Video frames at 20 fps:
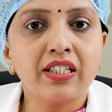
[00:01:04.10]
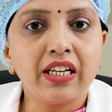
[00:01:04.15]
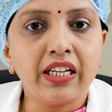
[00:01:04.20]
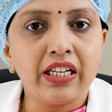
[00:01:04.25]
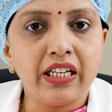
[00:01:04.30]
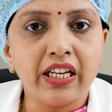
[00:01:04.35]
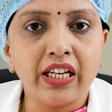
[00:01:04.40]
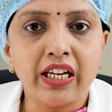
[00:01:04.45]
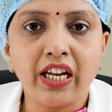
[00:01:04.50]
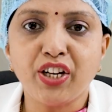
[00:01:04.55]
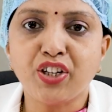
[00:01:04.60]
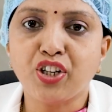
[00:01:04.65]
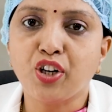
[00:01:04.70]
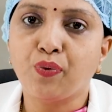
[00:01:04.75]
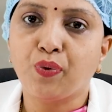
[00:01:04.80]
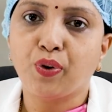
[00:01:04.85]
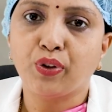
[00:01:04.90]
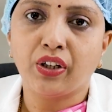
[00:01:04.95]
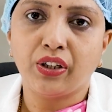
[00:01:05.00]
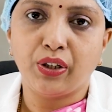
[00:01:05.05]
is an
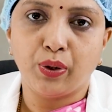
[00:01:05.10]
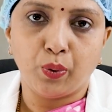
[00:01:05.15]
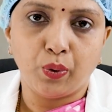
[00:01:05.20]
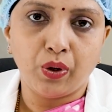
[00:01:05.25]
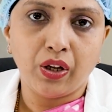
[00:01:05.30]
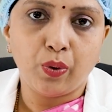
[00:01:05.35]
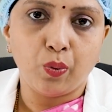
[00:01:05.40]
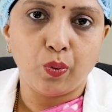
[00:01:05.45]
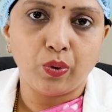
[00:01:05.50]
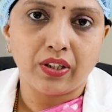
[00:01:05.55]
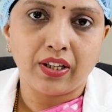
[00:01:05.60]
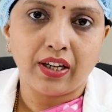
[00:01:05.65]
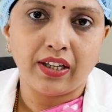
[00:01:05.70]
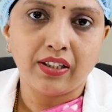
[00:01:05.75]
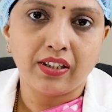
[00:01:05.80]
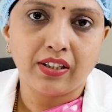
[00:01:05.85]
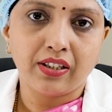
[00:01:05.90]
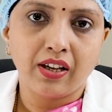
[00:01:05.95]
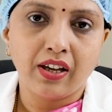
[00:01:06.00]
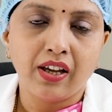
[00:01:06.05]
indication for the donor
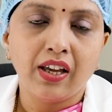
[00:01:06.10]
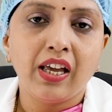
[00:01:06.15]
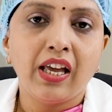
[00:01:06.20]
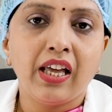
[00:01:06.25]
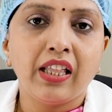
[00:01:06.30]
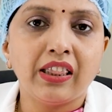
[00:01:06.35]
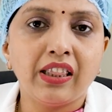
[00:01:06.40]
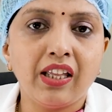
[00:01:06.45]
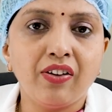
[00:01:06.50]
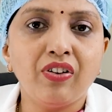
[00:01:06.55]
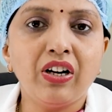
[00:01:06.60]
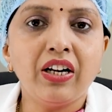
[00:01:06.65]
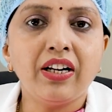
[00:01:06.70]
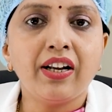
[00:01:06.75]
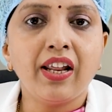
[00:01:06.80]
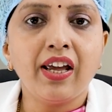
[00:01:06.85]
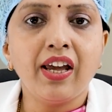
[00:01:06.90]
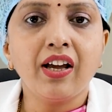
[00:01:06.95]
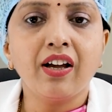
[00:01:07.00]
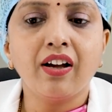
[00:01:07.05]
oocytes, they will
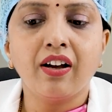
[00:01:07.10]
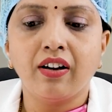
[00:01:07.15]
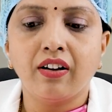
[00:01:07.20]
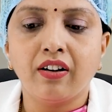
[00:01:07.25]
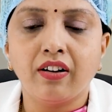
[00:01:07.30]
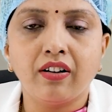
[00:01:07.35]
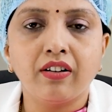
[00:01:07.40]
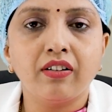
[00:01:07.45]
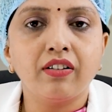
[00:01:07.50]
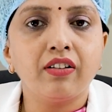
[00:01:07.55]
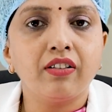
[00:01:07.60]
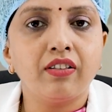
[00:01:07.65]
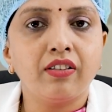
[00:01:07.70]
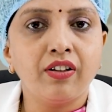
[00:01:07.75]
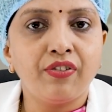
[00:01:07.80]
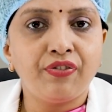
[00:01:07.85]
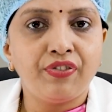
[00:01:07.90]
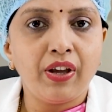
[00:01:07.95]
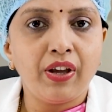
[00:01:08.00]
take the